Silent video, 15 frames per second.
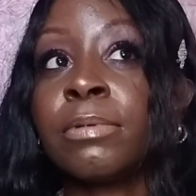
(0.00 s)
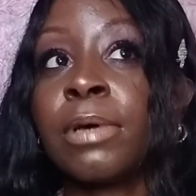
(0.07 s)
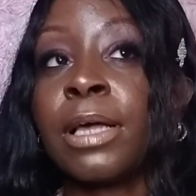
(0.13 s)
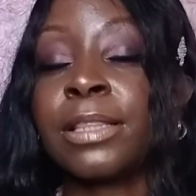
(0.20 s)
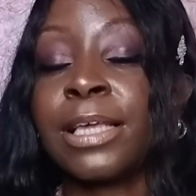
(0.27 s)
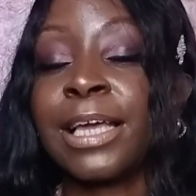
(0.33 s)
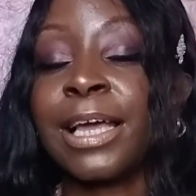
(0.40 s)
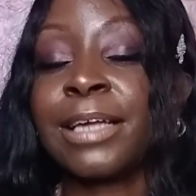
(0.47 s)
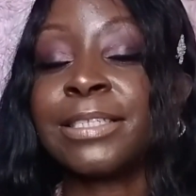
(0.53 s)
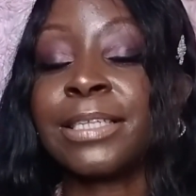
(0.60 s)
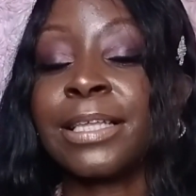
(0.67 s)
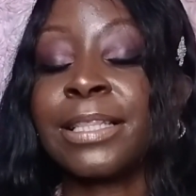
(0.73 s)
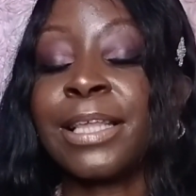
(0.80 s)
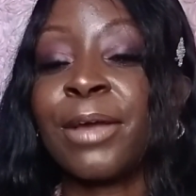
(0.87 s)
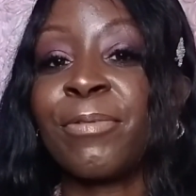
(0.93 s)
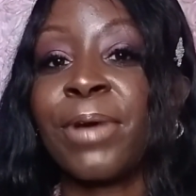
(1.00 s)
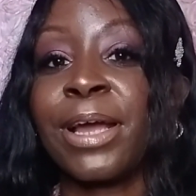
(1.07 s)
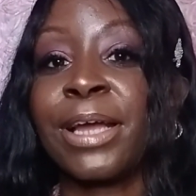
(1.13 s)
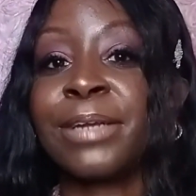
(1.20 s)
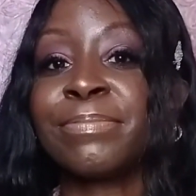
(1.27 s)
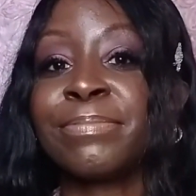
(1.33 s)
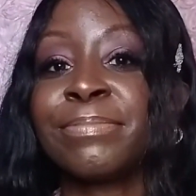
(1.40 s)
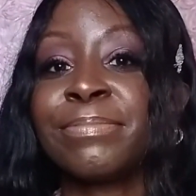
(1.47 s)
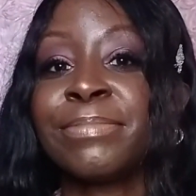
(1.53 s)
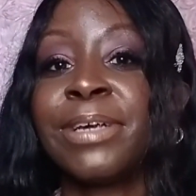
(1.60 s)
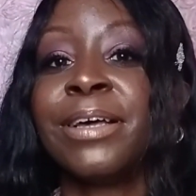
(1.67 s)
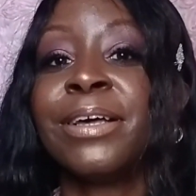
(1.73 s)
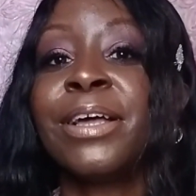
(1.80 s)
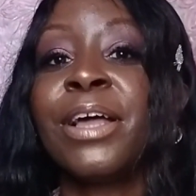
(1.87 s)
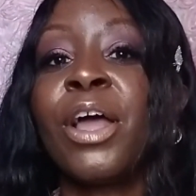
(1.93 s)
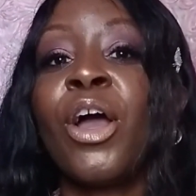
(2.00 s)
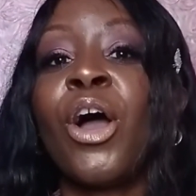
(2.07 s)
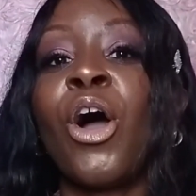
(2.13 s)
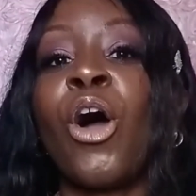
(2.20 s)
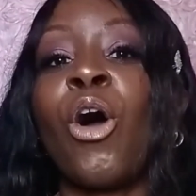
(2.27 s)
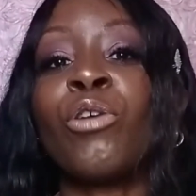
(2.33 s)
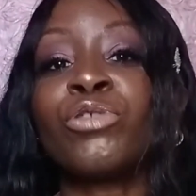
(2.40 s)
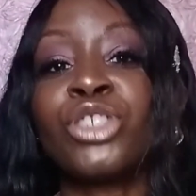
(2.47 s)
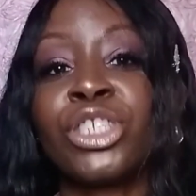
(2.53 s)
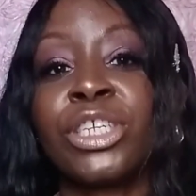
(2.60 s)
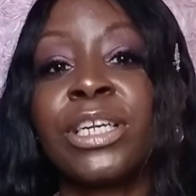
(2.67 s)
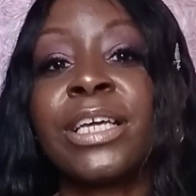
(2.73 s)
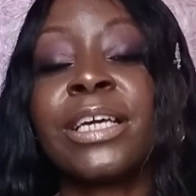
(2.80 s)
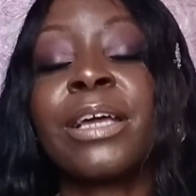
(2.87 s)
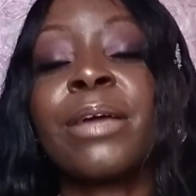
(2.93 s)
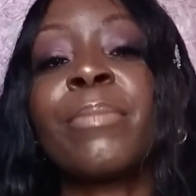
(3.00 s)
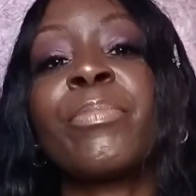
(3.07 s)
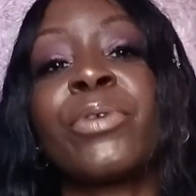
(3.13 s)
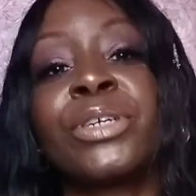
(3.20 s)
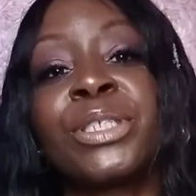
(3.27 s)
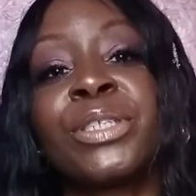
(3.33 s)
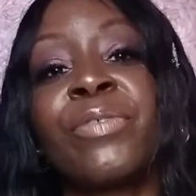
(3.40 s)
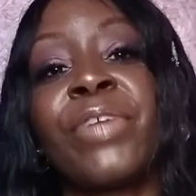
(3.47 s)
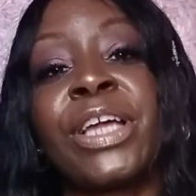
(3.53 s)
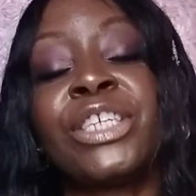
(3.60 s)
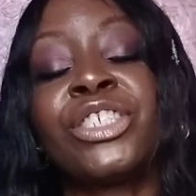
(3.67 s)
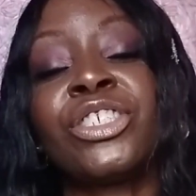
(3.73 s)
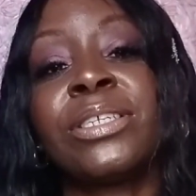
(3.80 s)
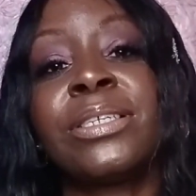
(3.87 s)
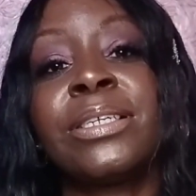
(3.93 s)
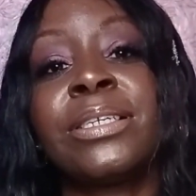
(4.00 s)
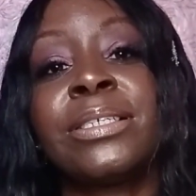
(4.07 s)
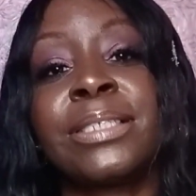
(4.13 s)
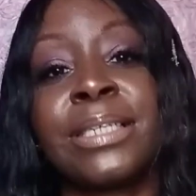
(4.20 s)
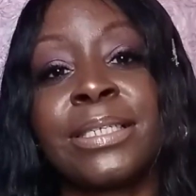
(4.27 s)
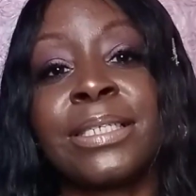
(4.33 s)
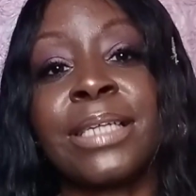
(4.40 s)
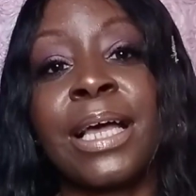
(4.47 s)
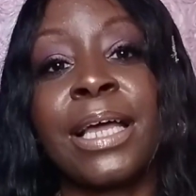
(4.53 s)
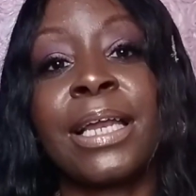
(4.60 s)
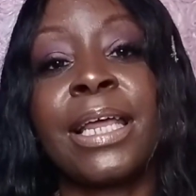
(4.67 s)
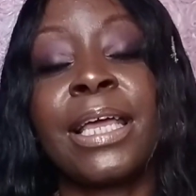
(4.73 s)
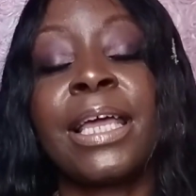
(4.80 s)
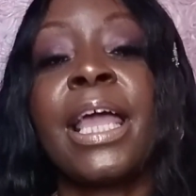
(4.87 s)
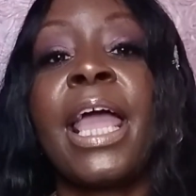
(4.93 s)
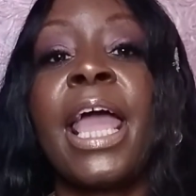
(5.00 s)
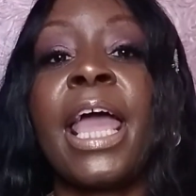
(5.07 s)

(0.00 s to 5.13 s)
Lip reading: I think I said that right, OCEANIC Preservation Society,